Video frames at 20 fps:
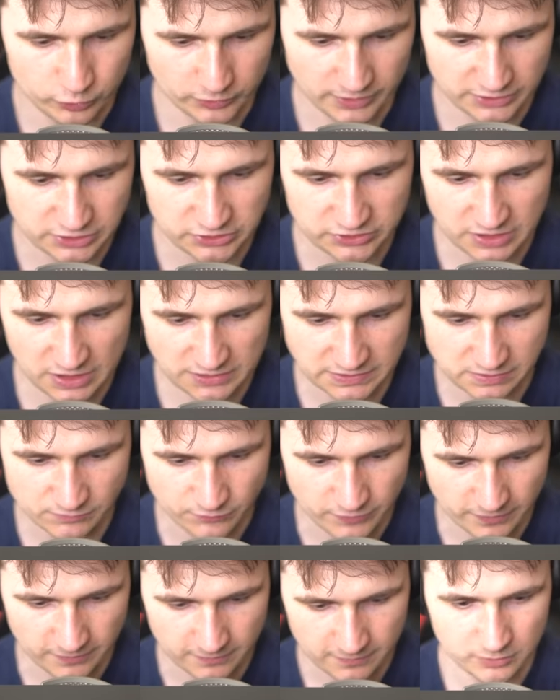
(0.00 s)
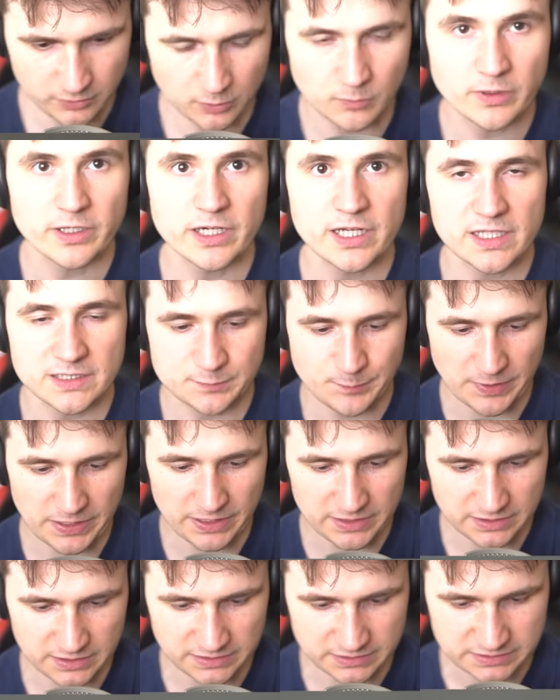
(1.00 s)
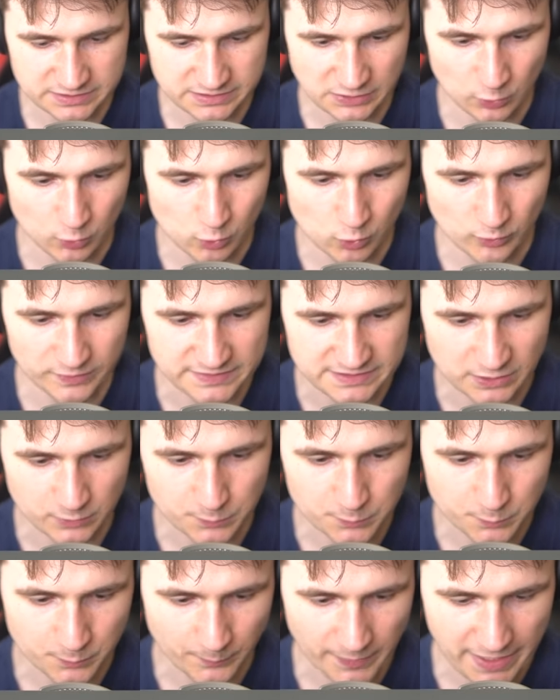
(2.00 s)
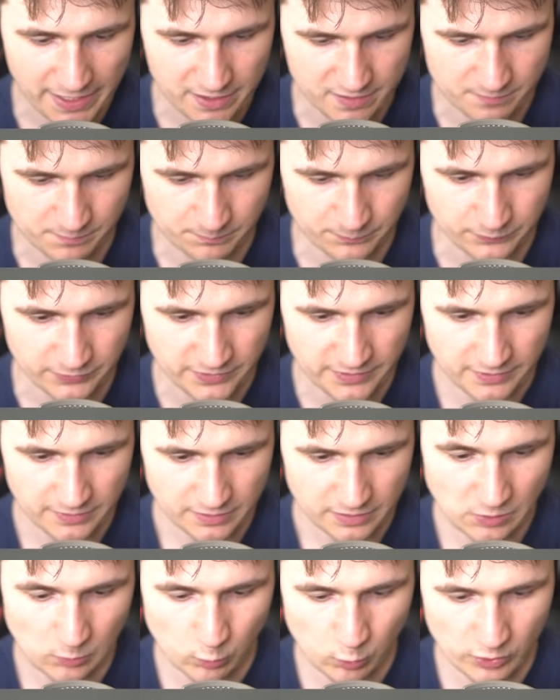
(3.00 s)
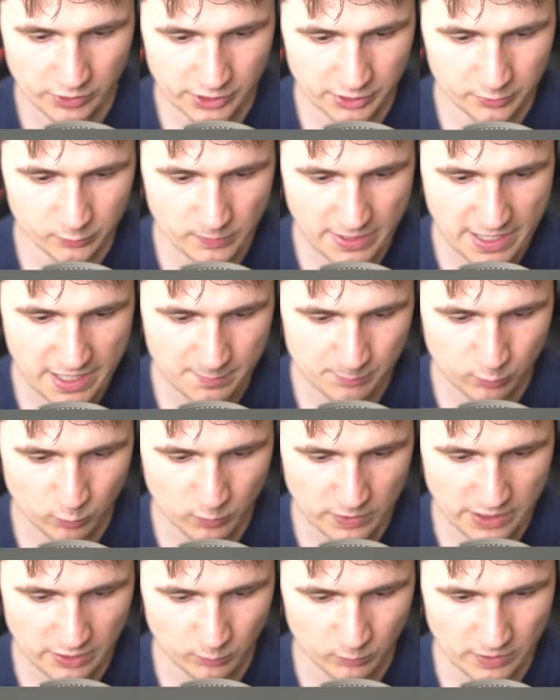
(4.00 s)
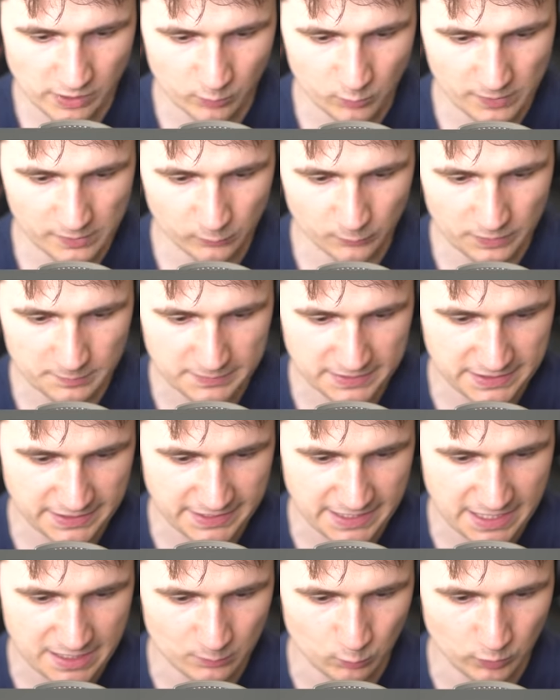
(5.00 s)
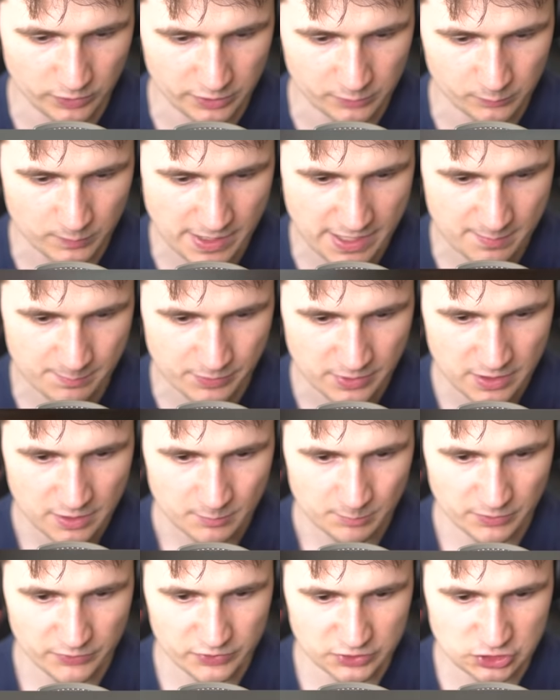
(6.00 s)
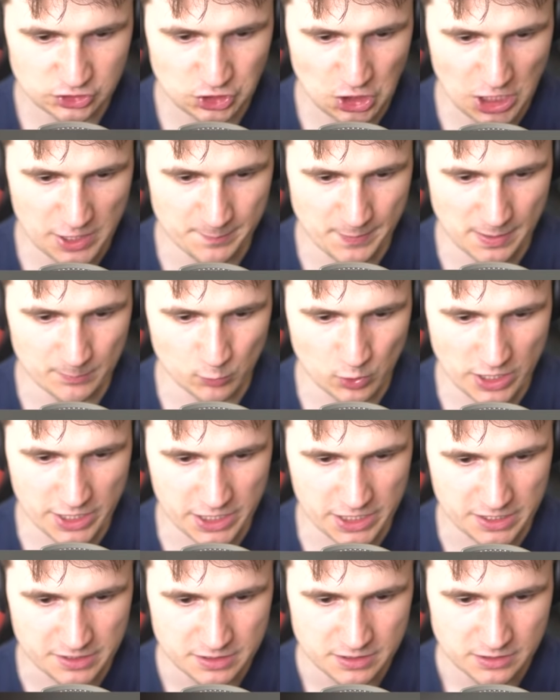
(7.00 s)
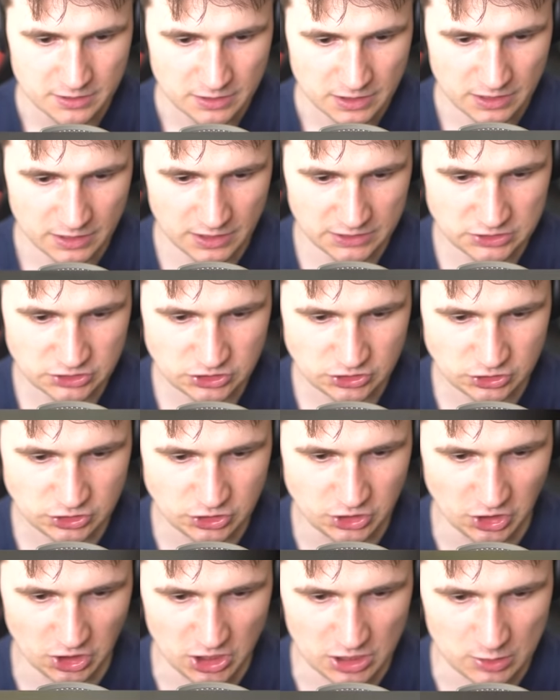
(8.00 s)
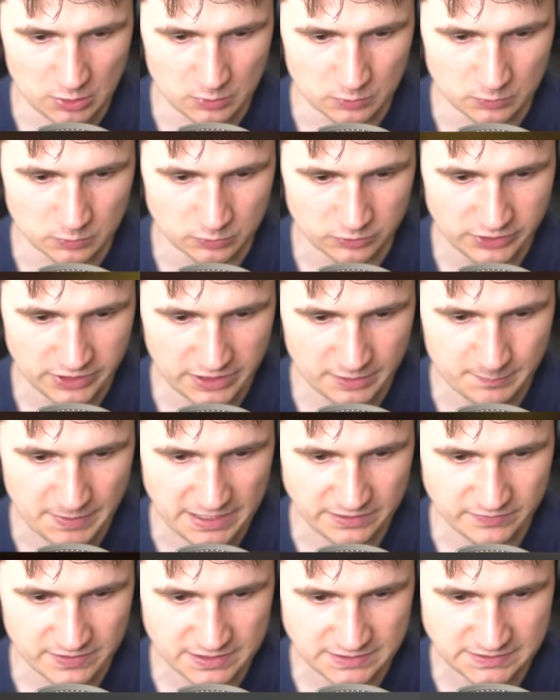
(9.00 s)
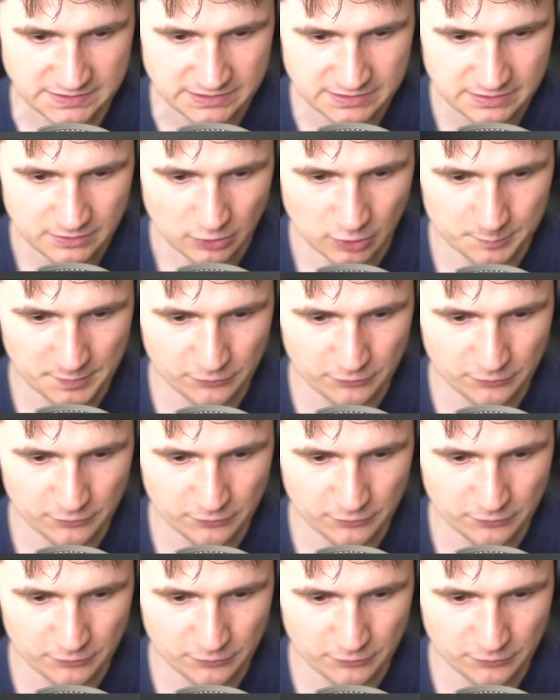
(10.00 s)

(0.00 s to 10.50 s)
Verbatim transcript: Oh, dude, I just got something. I don't know what it is, but it, it's... Oh, it's a ramp. A wooden ramp. Well, well, well, we meet again, wooden ramp. But this time I'm ready. And let's go. Can I make this?